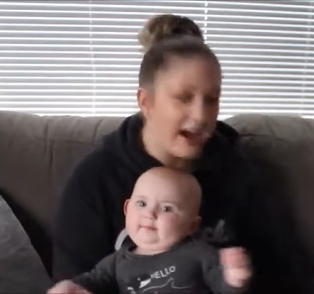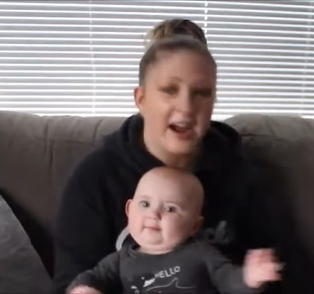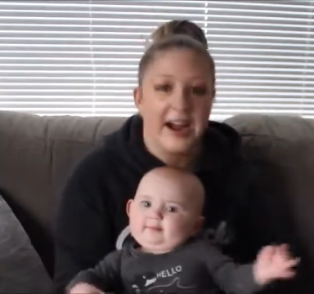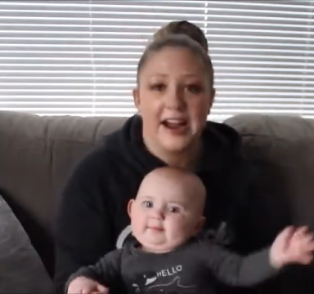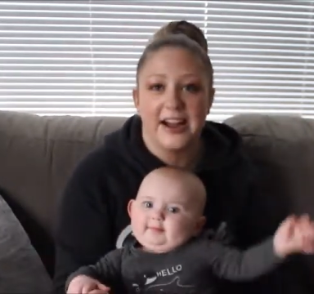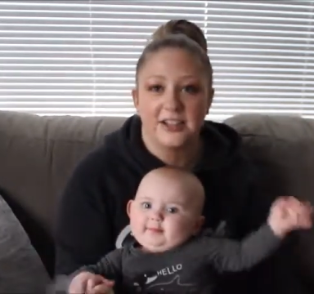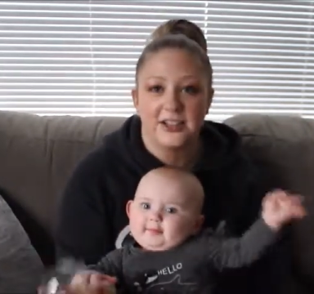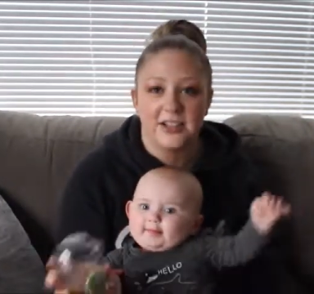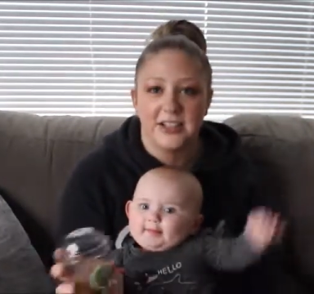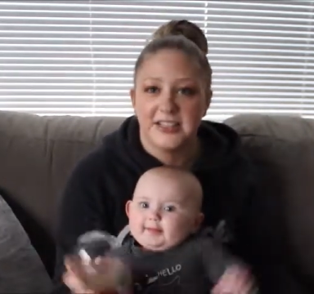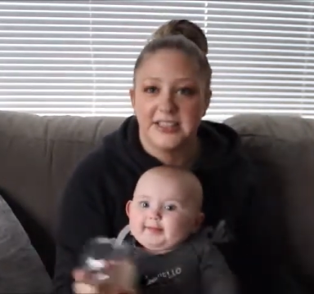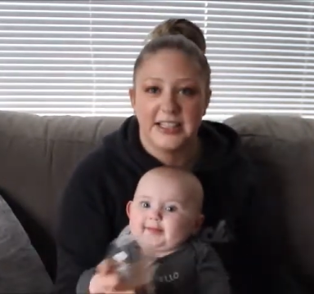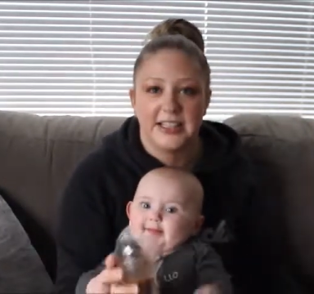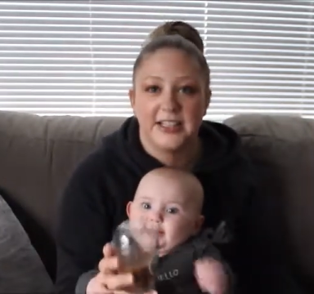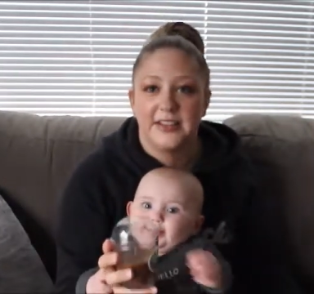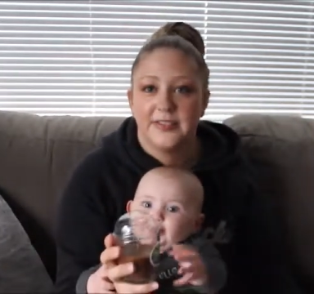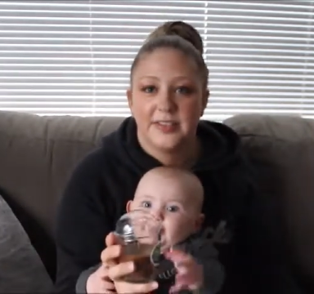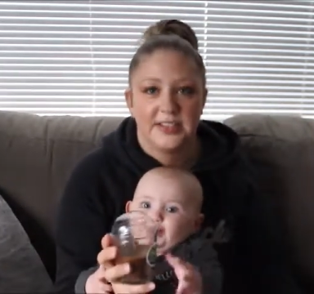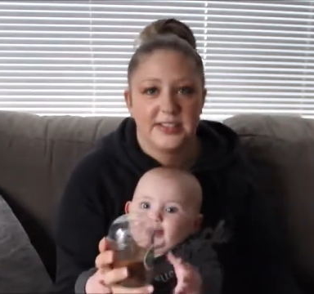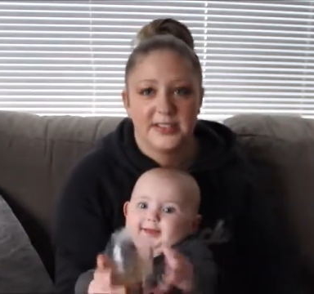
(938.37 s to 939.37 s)
Speaker 1: I actually
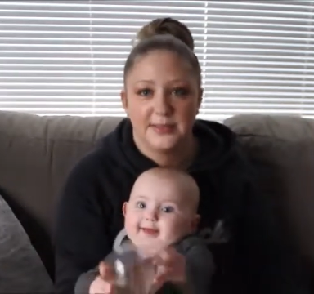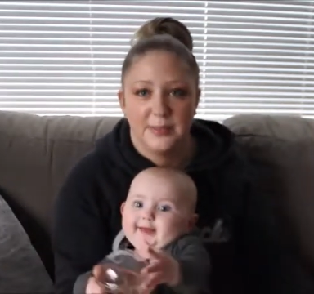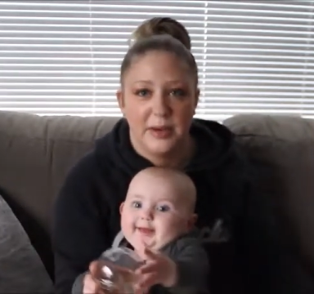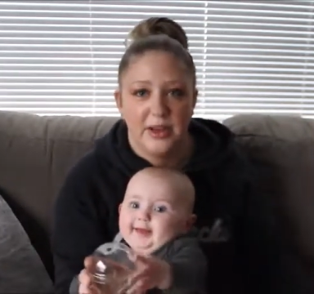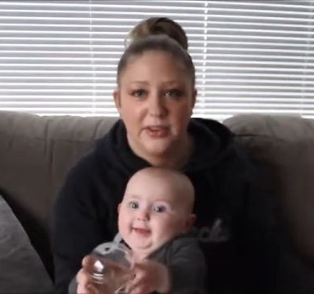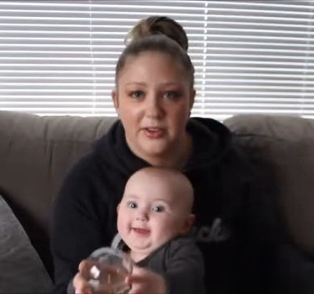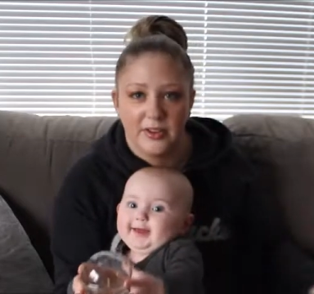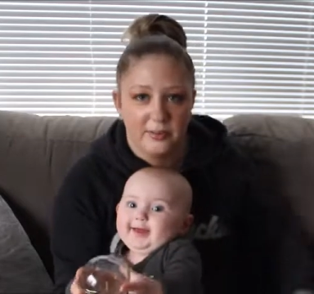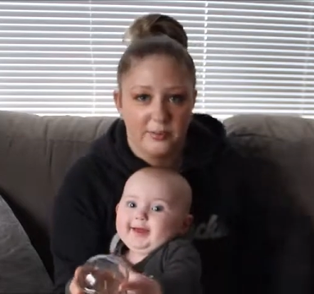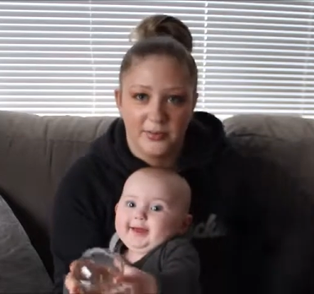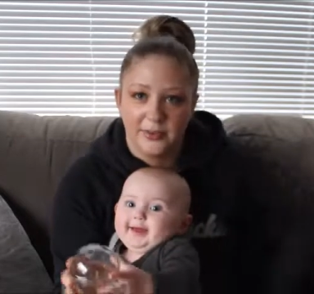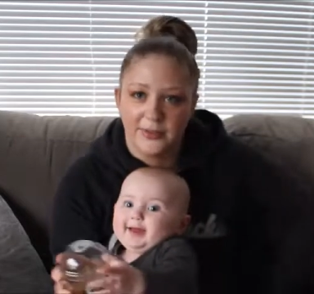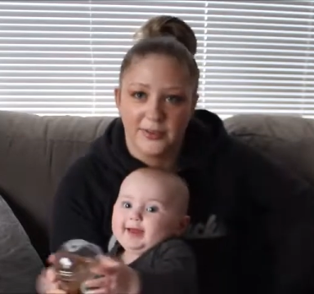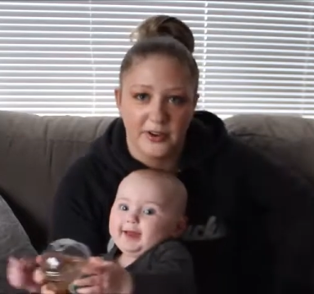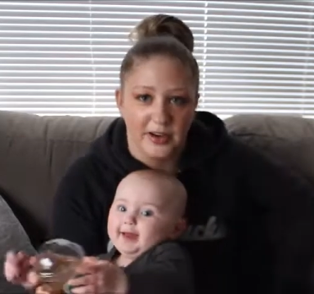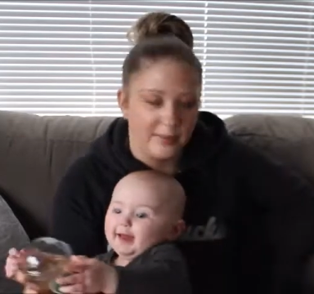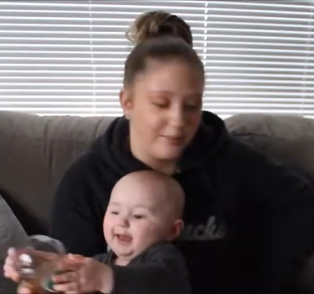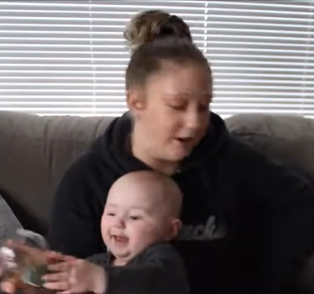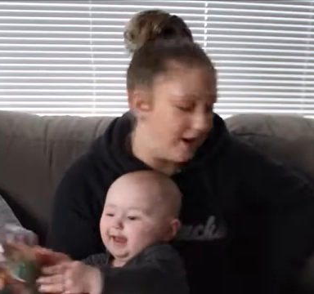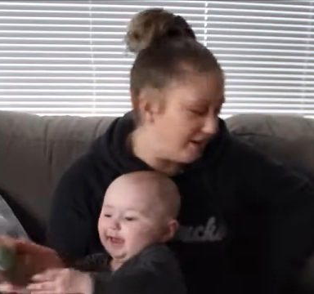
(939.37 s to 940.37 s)
didn't even smell them
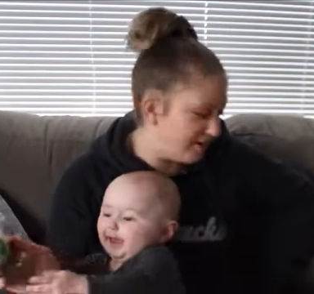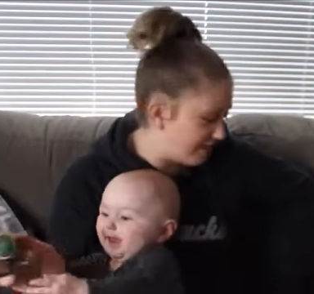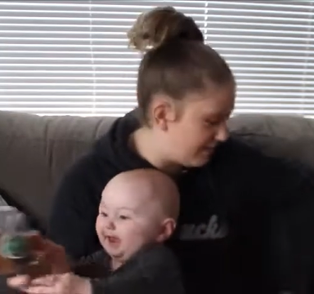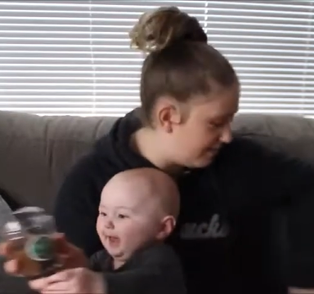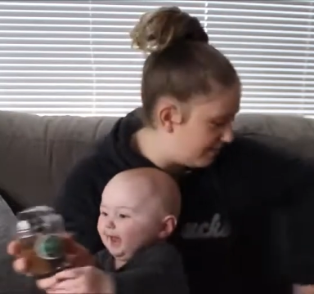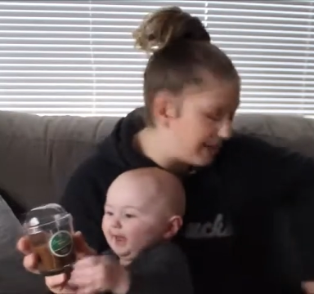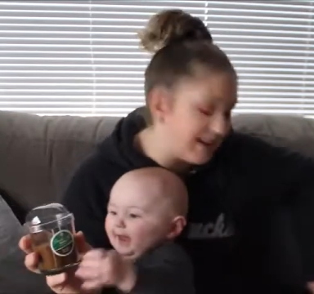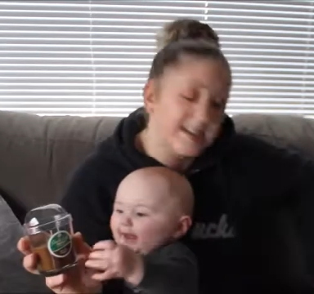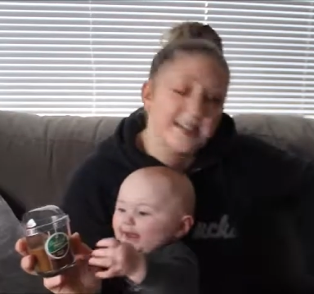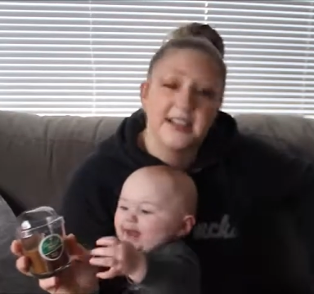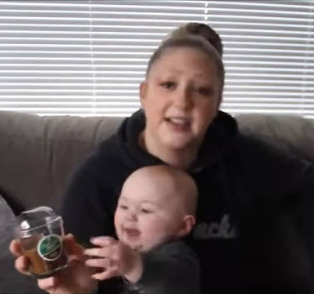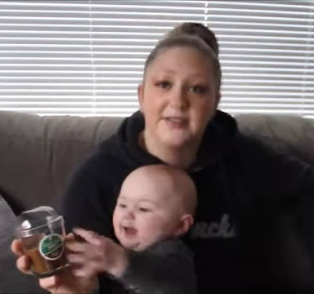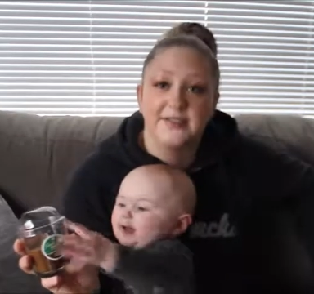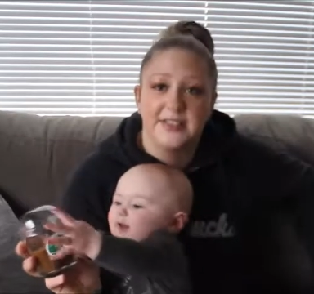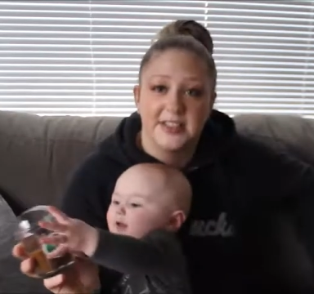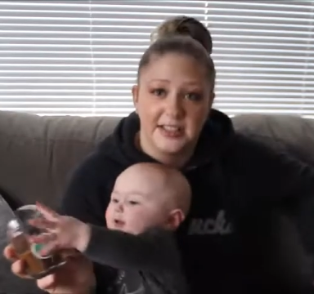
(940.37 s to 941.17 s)
before I bought them because I've